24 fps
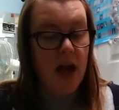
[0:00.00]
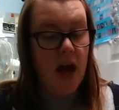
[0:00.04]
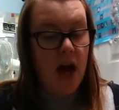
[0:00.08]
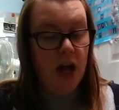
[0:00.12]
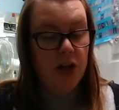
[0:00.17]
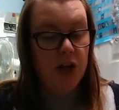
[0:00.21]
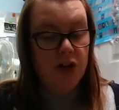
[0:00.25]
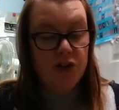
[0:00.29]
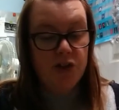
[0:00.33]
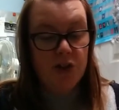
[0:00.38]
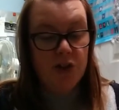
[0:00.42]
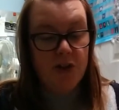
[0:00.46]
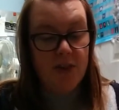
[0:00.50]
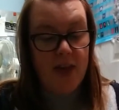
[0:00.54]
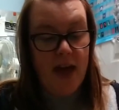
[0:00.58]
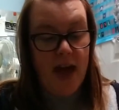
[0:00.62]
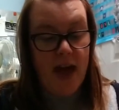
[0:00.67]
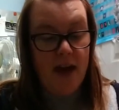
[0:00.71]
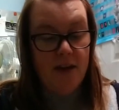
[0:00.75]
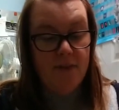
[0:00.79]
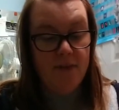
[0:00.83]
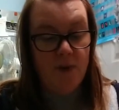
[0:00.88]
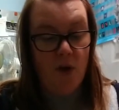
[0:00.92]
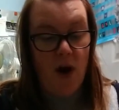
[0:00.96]
and should
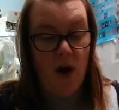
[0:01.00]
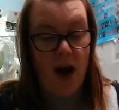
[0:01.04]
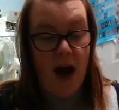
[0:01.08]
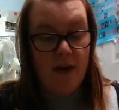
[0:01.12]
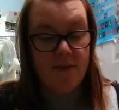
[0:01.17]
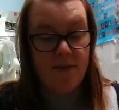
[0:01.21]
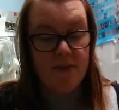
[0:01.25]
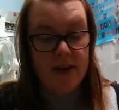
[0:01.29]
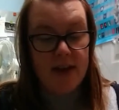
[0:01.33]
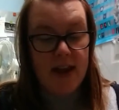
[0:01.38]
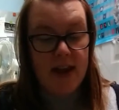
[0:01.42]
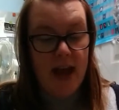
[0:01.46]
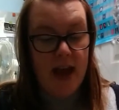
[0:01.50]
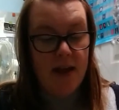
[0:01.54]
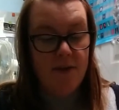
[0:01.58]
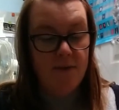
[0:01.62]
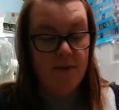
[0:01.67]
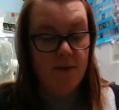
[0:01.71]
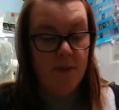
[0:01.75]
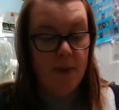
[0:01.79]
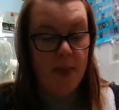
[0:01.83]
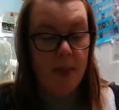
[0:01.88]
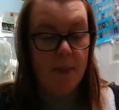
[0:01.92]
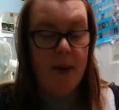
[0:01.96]
therefore have a name
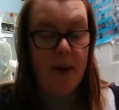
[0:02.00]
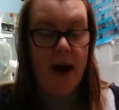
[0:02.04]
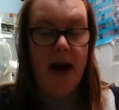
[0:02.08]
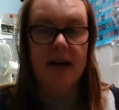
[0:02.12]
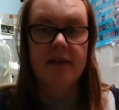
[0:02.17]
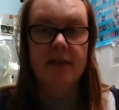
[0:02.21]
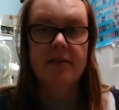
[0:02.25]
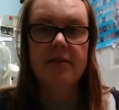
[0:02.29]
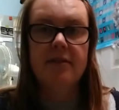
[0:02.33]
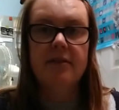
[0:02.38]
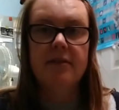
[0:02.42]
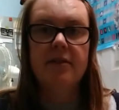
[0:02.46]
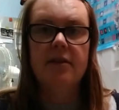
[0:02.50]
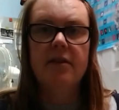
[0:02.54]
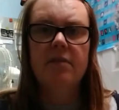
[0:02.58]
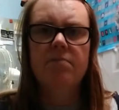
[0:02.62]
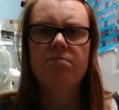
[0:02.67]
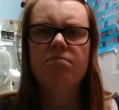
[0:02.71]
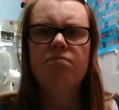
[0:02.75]
from the past,